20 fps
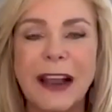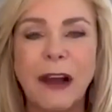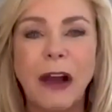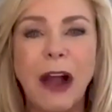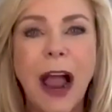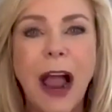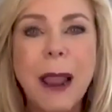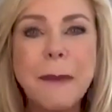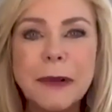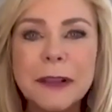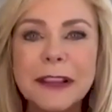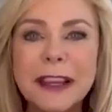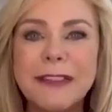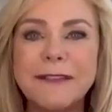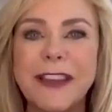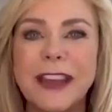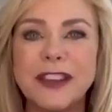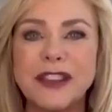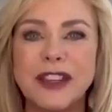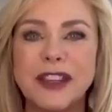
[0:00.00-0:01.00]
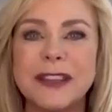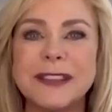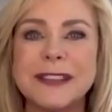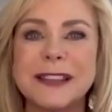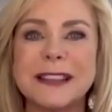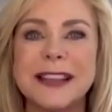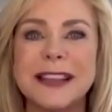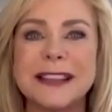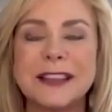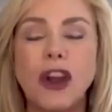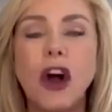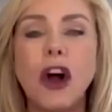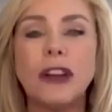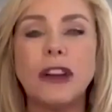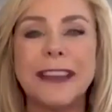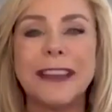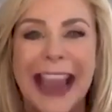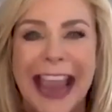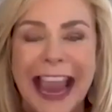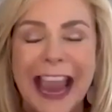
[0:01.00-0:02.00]
Now, I believe that Jesus has
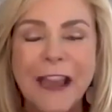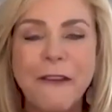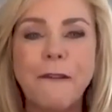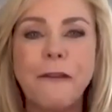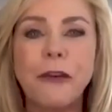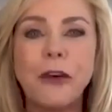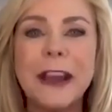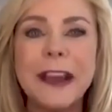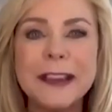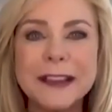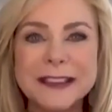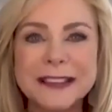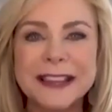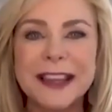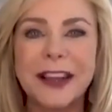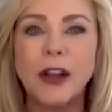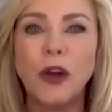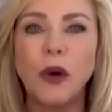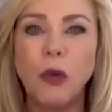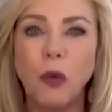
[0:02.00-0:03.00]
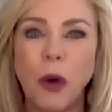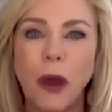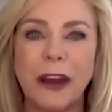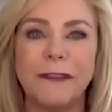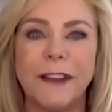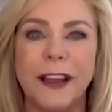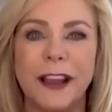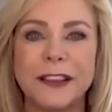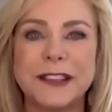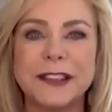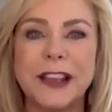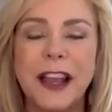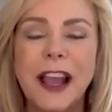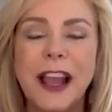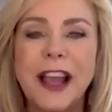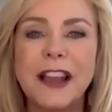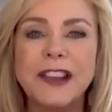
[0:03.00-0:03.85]
called every single one of us